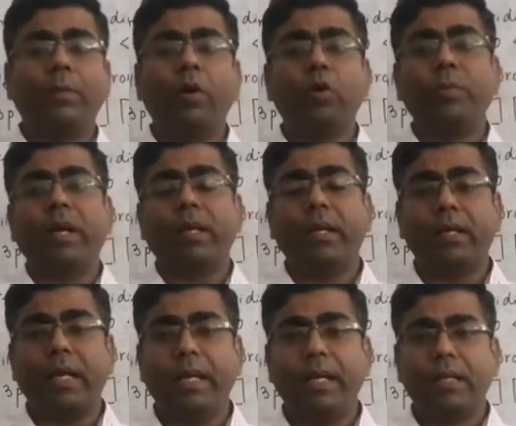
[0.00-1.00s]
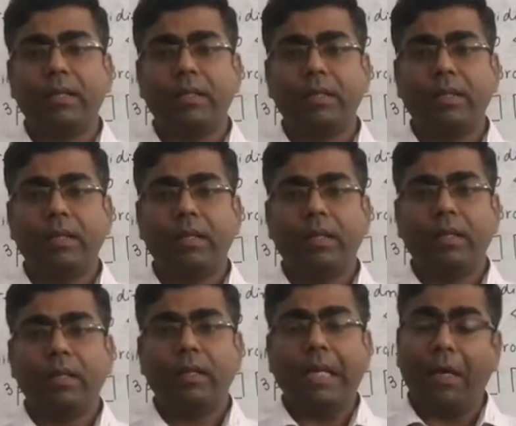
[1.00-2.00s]
about magnetite,
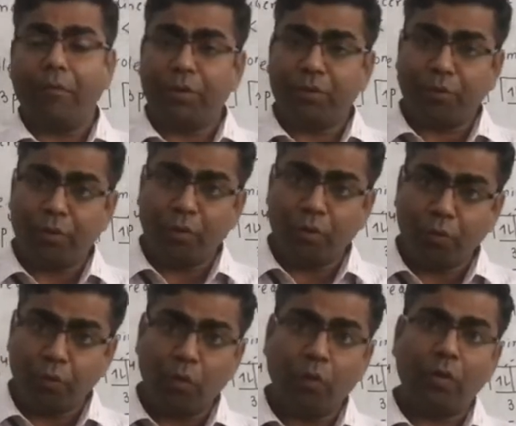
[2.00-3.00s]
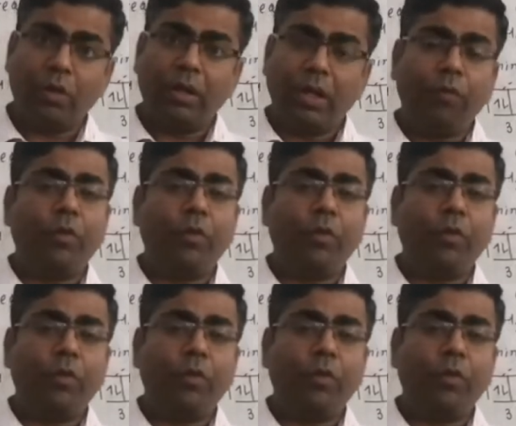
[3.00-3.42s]
Fe3O4.